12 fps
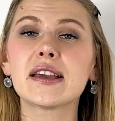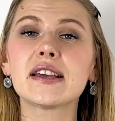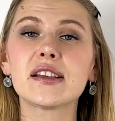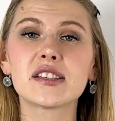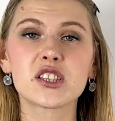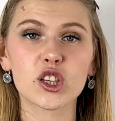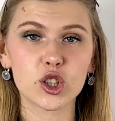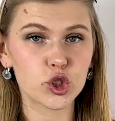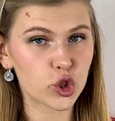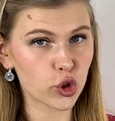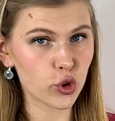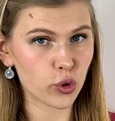is
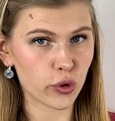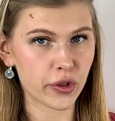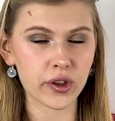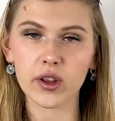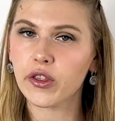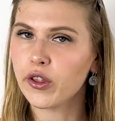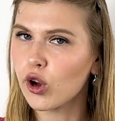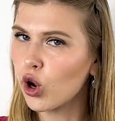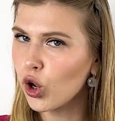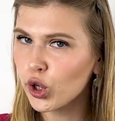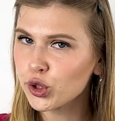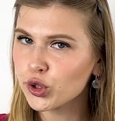truth, the
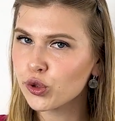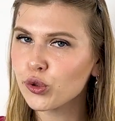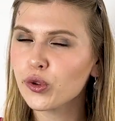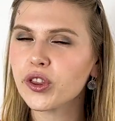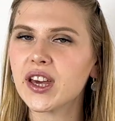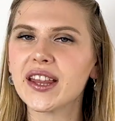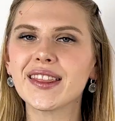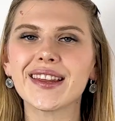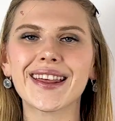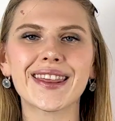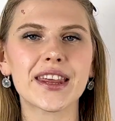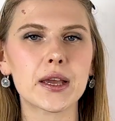whole truth and
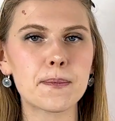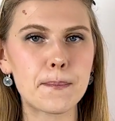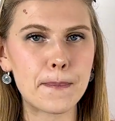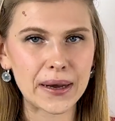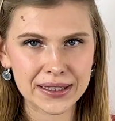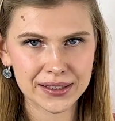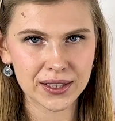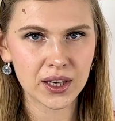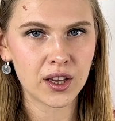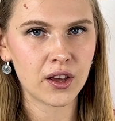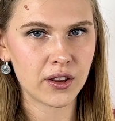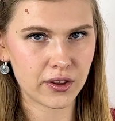nothing but
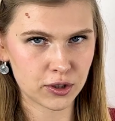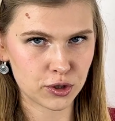the